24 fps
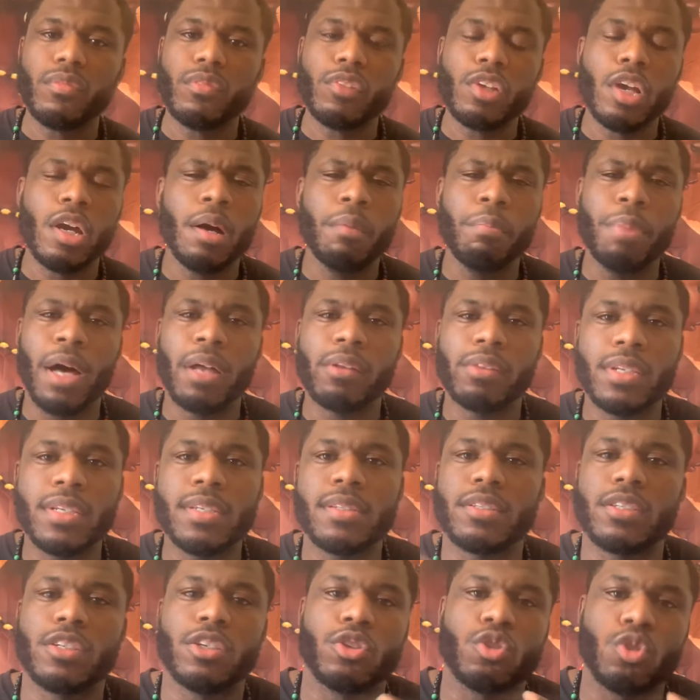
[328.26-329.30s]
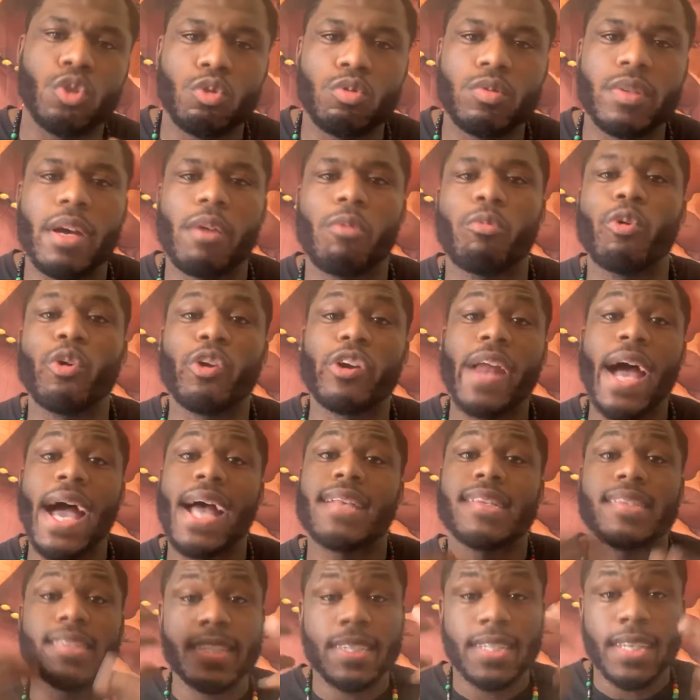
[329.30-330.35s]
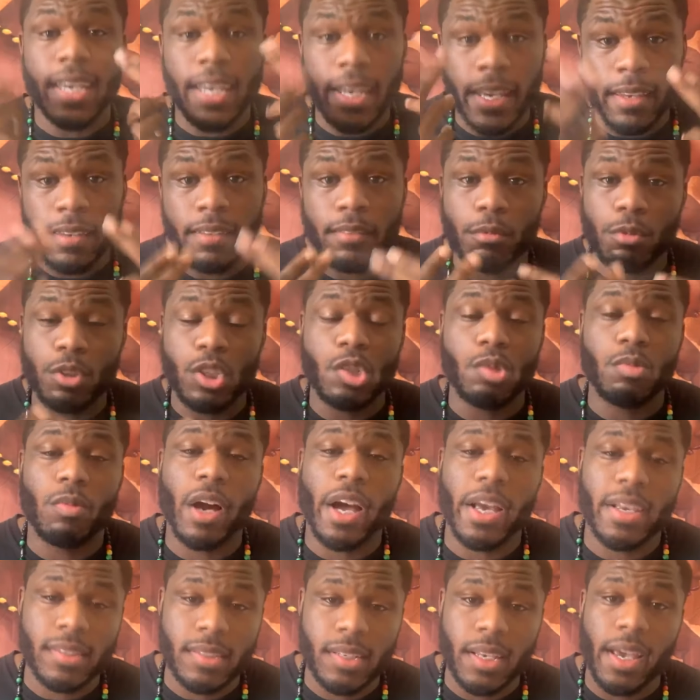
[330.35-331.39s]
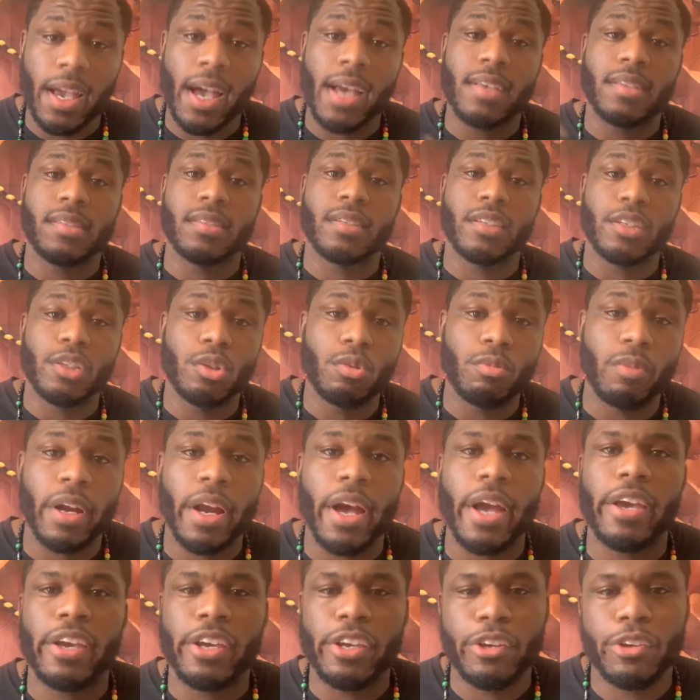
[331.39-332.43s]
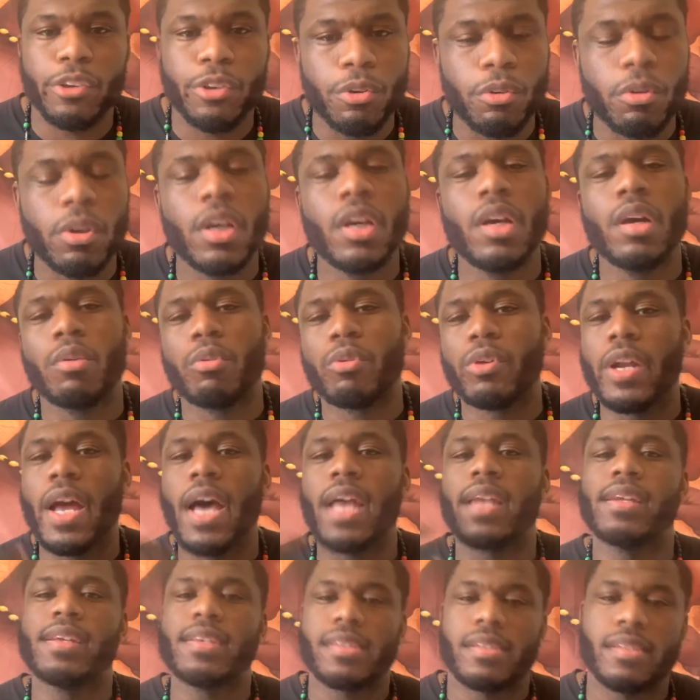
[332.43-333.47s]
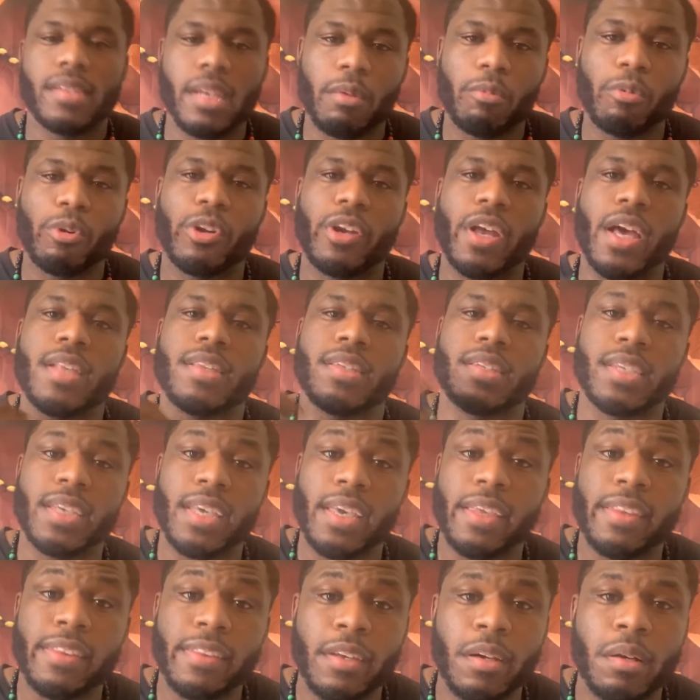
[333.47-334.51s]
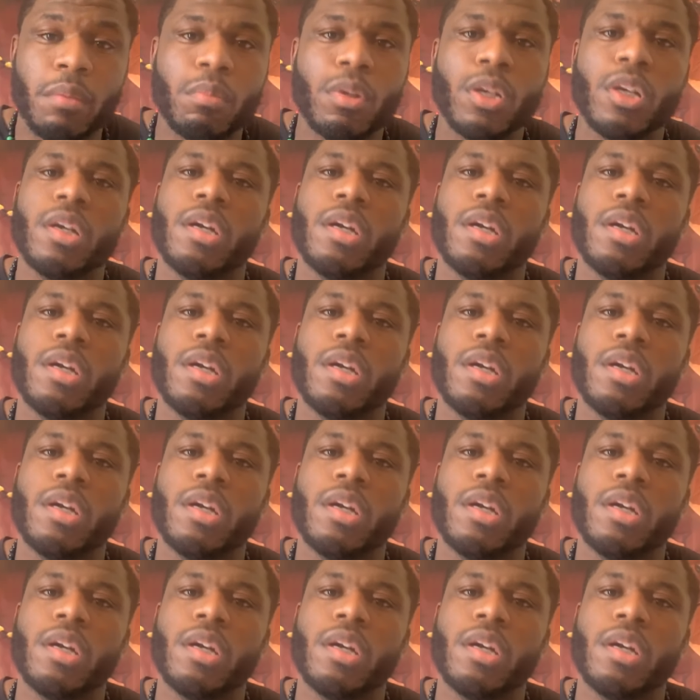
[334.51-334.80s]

about these issues, that we're not seeing, which is why I say I see you and I hear you. We're not listening, we're not seeing them.